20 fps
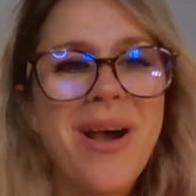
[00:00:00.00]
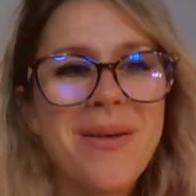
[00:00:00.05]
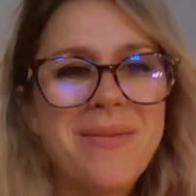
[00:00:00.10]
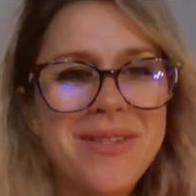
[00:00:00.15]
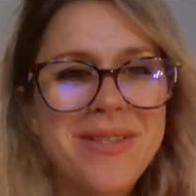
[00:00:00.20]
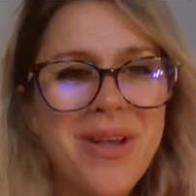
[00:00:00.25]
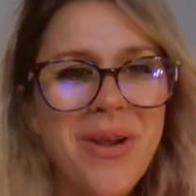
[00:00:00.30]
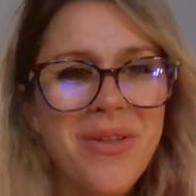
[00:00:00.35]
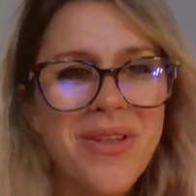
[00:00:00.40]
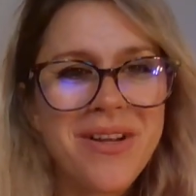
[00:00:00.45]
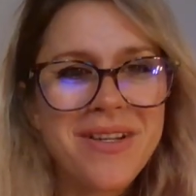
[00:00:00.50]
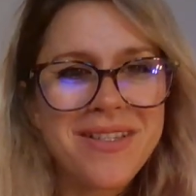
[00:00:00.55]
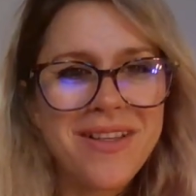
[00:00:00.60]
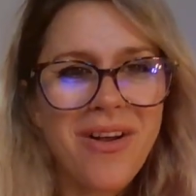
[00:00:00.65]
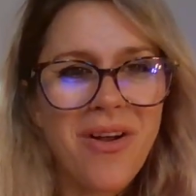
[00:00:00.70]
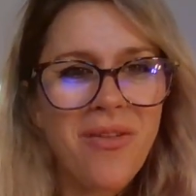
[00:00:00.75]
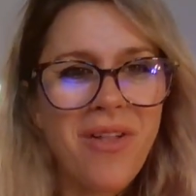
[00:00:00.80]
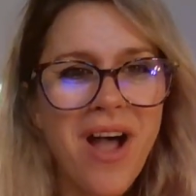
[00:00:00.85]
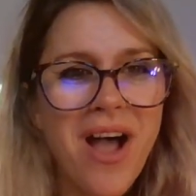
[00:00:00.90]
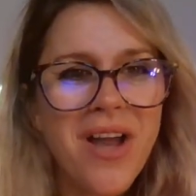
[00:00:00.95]
So there's a
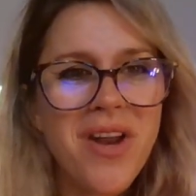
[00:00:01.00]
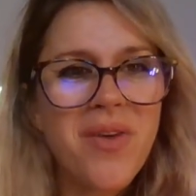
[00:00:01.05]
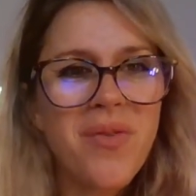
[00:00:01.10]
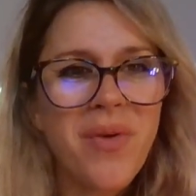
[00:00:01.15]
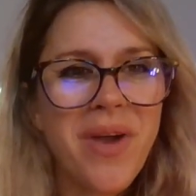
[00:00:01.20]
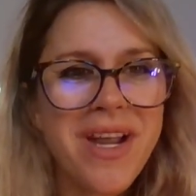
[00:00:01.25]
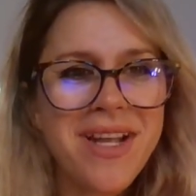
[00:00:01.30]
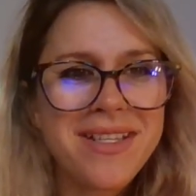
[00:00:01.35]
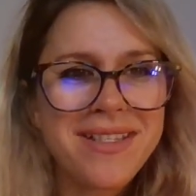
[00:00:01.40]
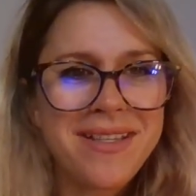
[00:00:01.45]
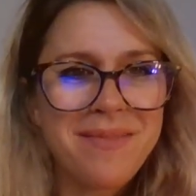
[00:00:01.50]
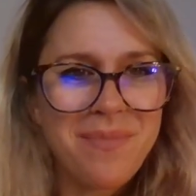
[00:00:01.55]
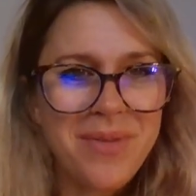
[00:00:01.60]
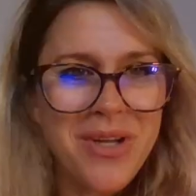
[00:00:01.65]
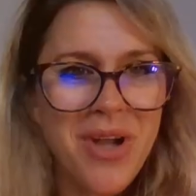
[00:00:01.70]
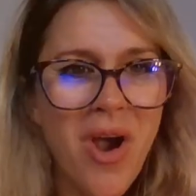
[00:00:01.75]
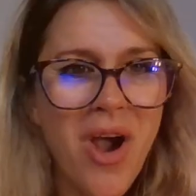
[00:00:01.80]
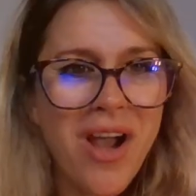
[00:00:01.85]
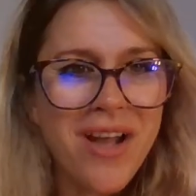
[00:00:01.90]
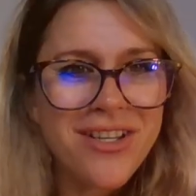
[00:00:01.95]
lot of ways
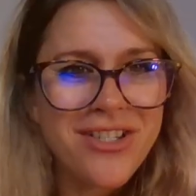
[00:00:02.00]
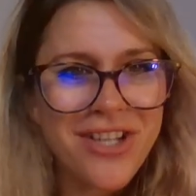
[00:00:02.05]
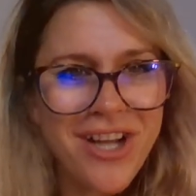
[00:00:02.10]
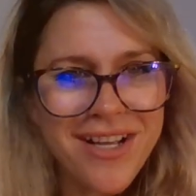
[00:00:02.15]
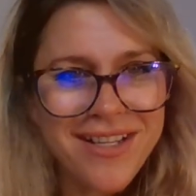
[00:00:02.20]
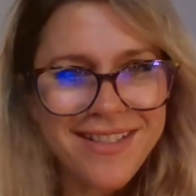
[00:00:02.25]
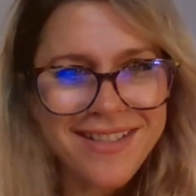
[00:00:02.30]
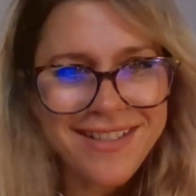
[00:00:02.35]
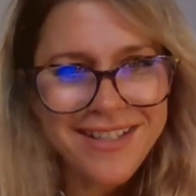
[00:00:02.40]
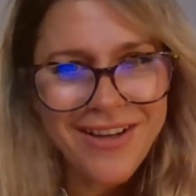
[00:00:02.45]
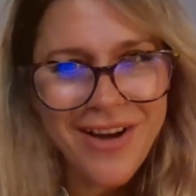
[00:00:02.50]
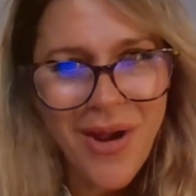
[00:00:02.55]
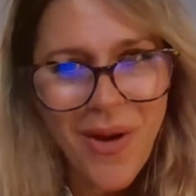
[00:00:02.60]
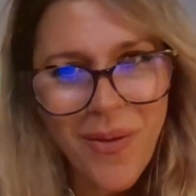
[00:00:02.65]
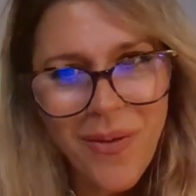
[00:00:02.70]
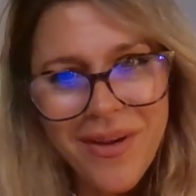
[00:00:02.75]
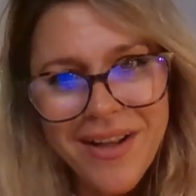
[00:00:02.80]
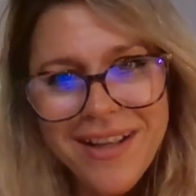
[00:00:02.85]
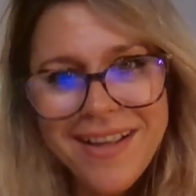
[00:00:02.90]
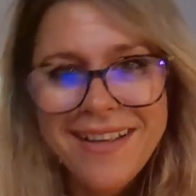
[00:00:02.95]
beyond just,
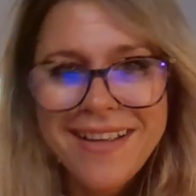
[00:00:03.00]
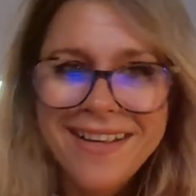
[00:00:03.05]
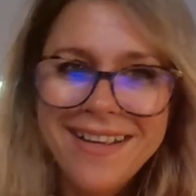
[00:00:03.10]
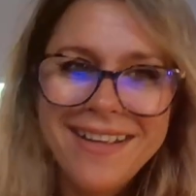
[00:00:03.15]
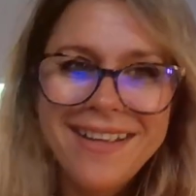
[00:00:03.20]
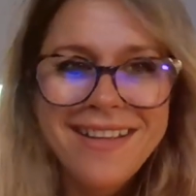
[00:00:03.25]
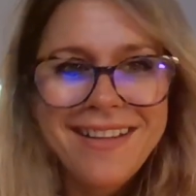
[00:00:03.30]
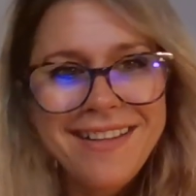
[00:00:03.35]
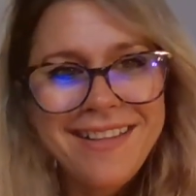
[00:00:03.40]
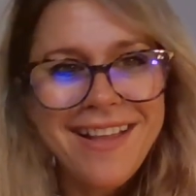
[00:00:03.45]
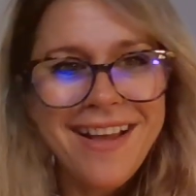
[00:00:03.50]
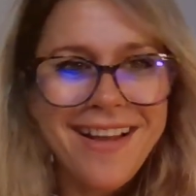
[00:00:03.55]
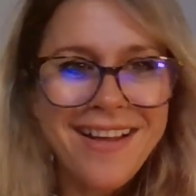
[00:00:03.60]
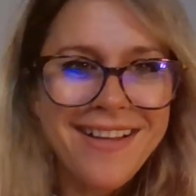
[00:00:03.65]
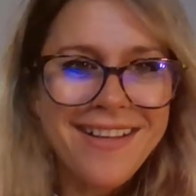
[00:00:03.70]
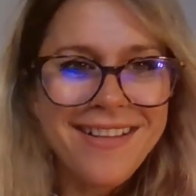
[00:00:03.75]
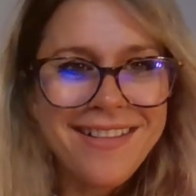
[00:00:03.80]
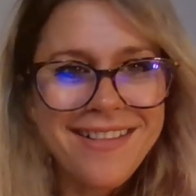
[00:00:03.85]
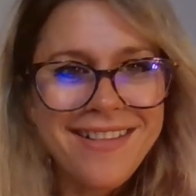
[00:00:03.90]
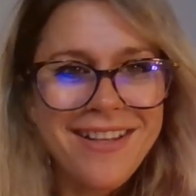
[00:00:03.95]

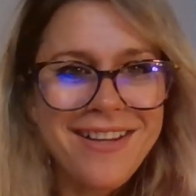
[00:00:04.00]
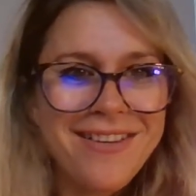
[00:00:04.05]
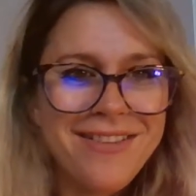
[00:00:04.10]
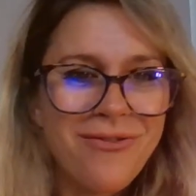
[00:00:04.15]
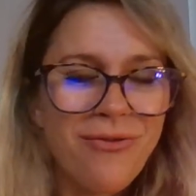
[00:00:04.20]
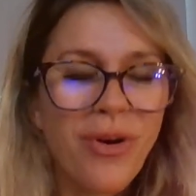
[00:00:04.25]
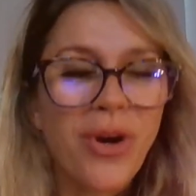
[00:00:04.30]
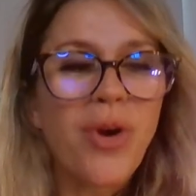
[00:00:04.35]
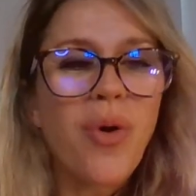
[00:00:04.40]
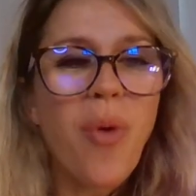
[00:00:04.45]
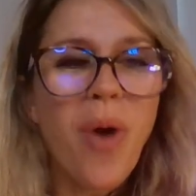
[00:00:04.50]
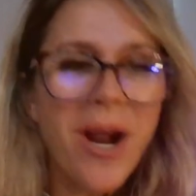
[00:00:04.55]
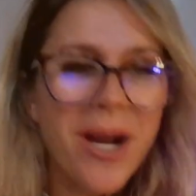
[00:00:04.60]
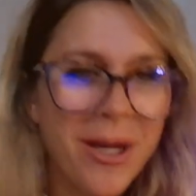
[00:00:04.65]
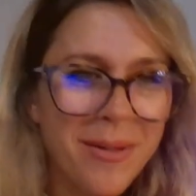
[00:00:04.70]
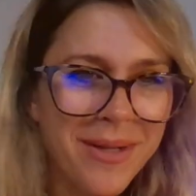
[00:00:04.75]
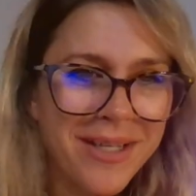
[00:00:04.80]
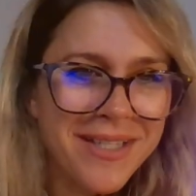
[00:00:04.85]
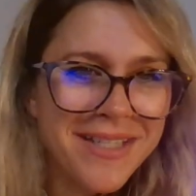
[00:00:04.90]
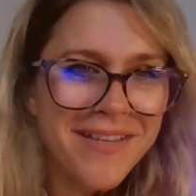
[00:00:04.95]
the
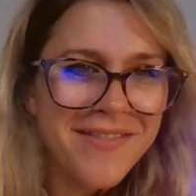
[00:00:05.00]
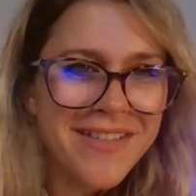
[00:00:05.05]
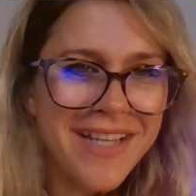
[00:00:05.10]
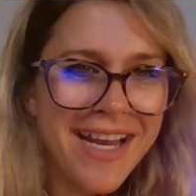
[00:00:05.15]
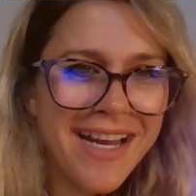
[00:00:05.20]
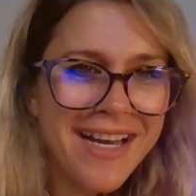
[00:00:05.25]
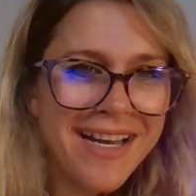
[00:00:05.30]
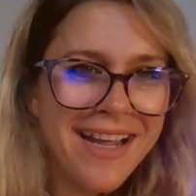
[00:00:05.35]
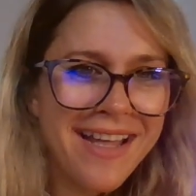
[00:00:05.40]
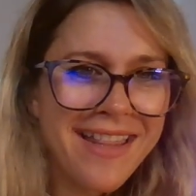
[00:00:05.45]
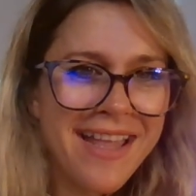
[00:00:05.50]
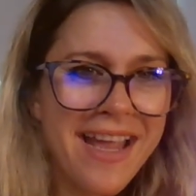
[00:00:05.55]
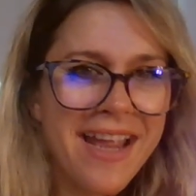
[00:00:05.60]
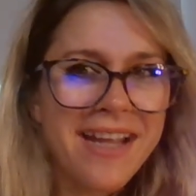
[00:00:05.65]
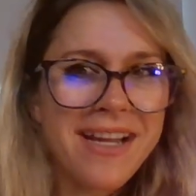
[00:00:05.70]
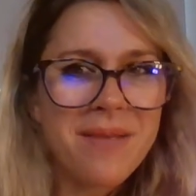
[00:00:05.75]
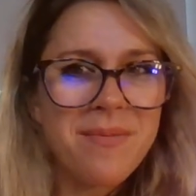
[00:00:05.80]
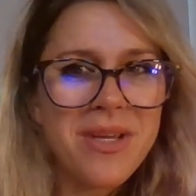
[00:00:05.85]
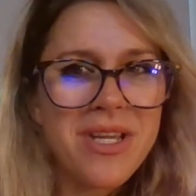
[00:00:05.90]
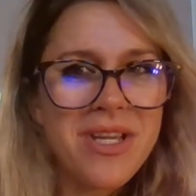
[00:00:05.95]
requirements of data, that
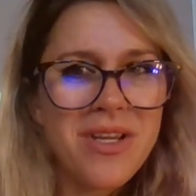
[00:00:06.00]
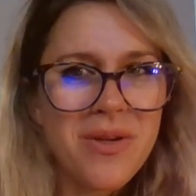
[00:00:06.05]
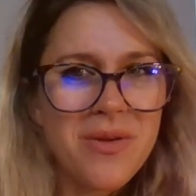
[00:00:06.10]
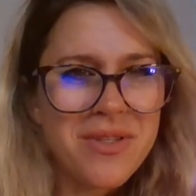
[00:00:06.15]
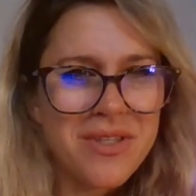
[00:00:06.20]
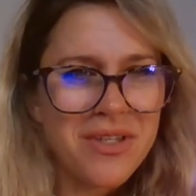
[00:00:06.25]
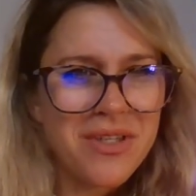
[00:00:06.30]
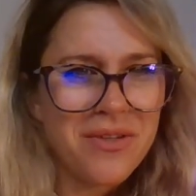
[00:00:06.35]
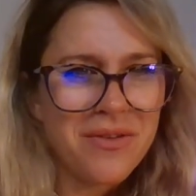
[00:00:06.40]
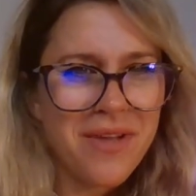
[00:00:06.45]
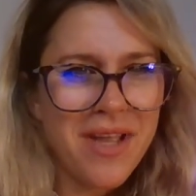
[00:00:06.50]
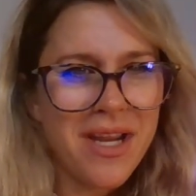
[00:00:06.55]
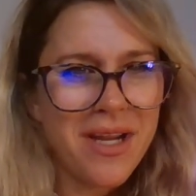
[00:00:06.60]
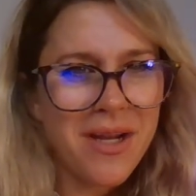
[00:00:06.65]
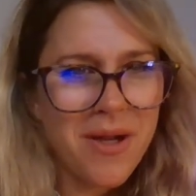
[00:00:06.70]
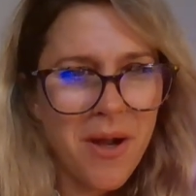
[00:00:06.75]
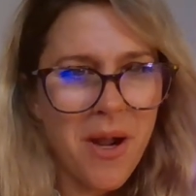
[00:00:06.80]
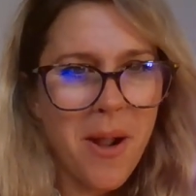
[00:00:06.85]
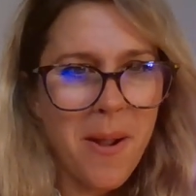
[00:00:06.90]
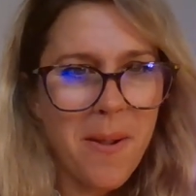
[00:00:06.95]
it can be used to, like,